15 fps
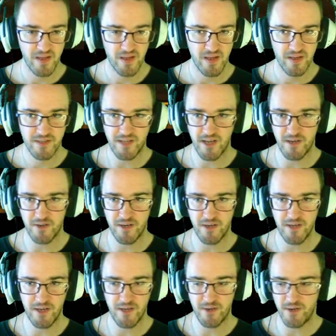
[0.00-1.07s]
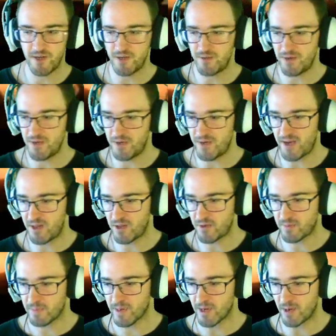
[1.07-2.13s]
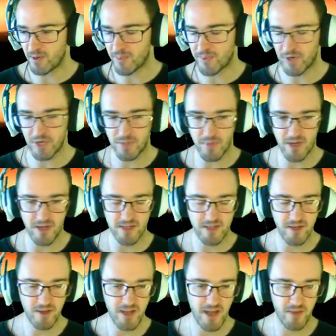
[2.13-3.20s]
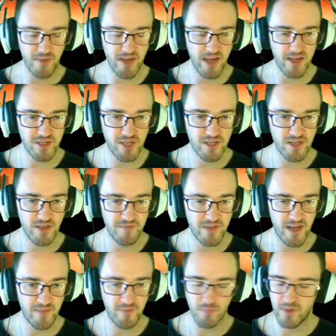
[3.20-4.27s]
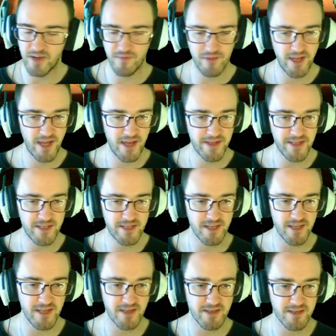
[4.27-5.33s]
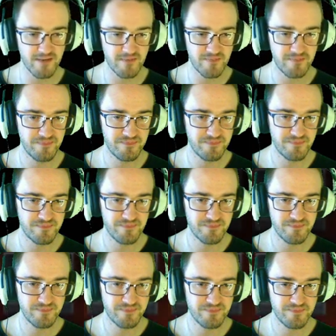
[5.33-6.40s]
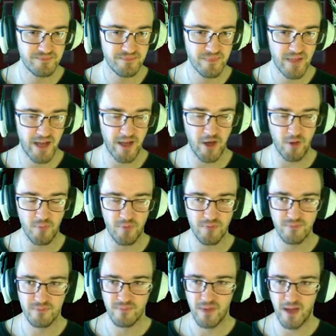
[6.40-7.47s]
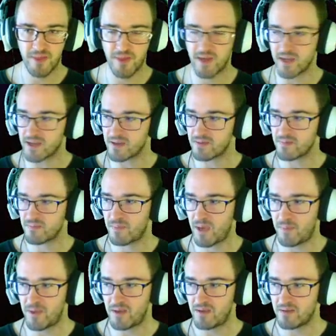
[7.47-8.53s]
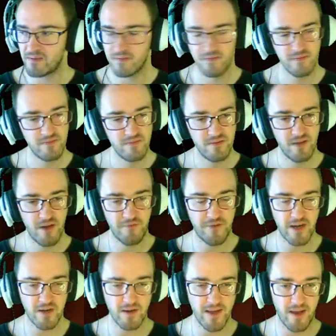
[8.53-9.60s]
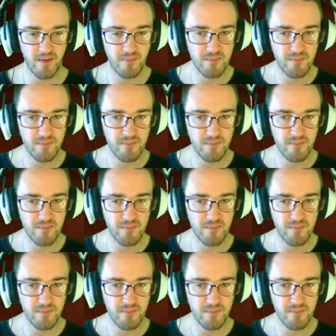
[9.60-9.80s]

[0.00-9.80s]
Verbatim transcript: Down and down and and How long have we been going? 30 minutes. Okay, we got just enough time for whatever the heck this is. I hope. I think. Maybe? I'll figure it out.